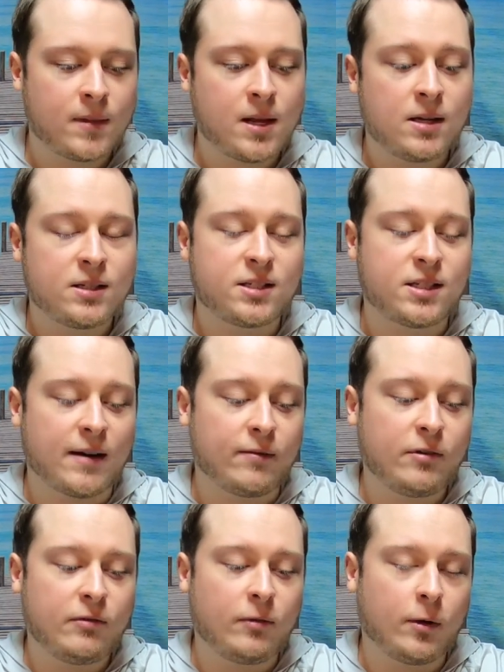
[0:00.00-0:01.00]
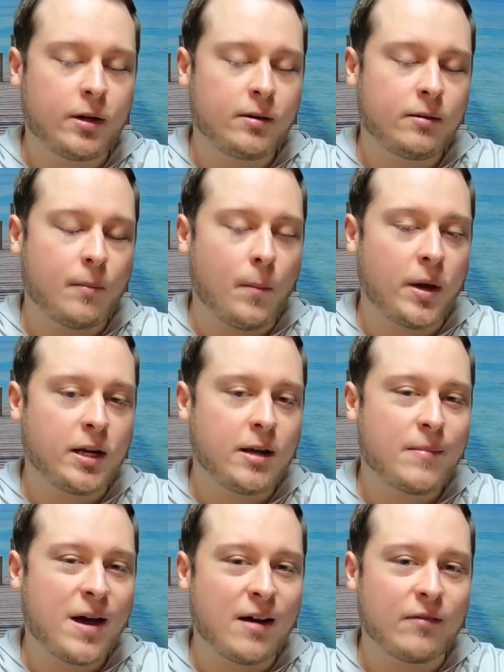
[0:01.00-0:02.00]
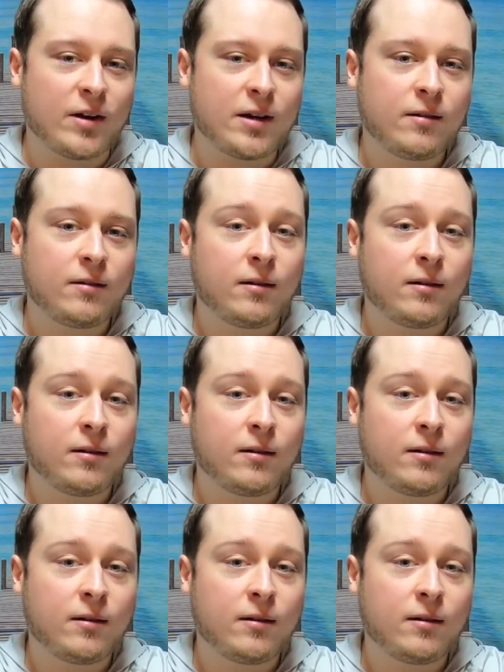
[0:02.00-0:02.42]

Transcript: 7-foot medium heavy